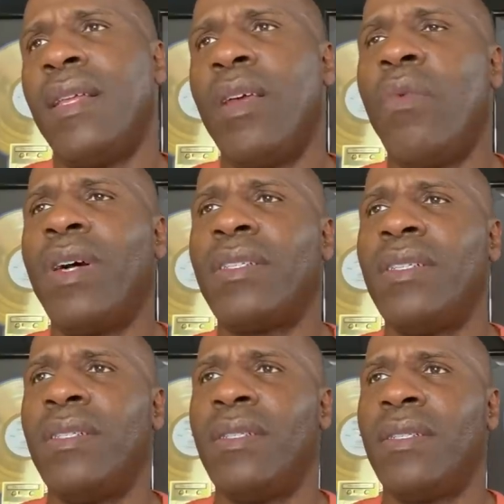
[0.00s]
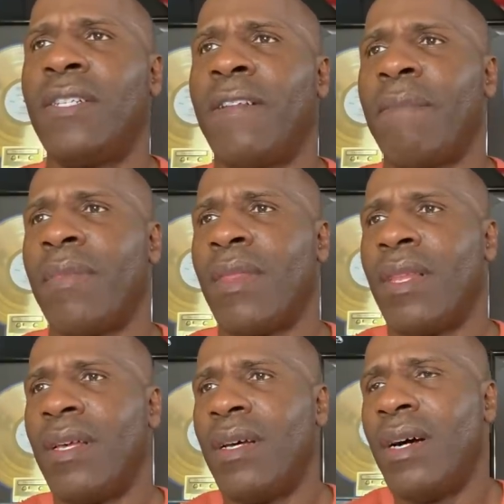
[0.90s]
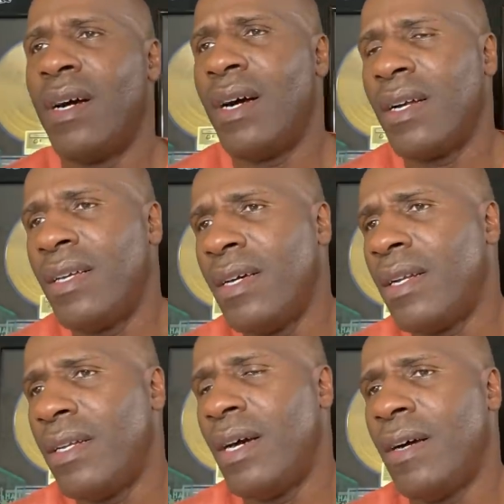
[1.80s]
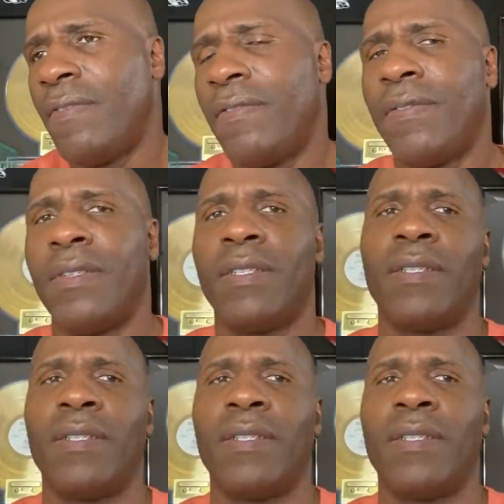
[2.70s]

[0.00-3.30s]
it wasn't a good enough